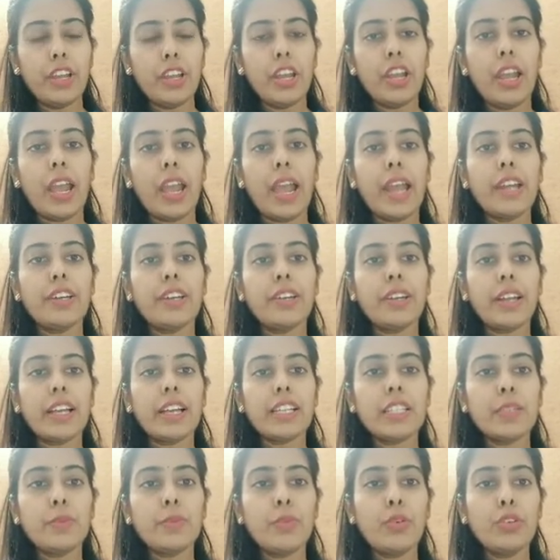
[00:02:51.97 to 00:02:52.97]
and
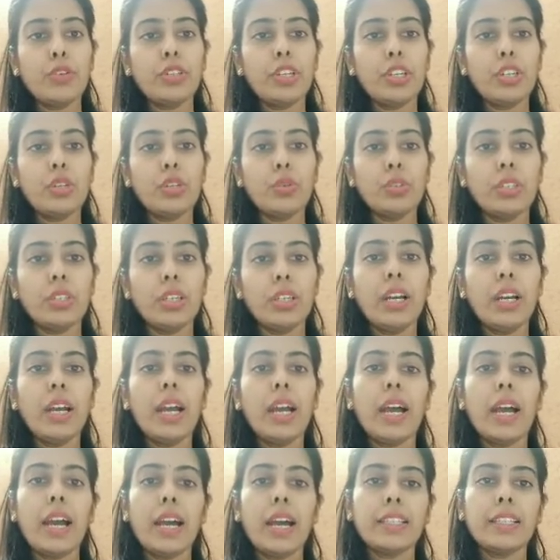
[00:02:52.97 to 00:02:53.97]
transport it to the
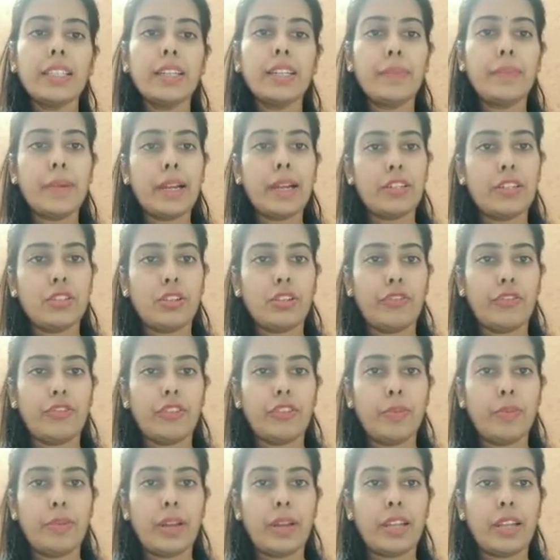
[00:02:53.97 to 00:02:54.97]
other parts of the
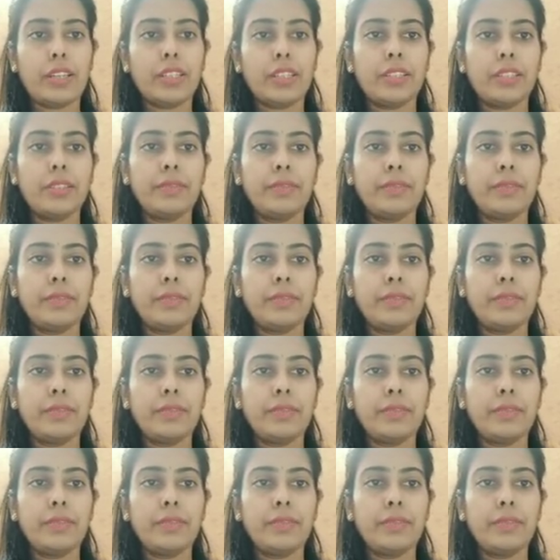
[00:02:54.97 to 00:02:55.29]
plant.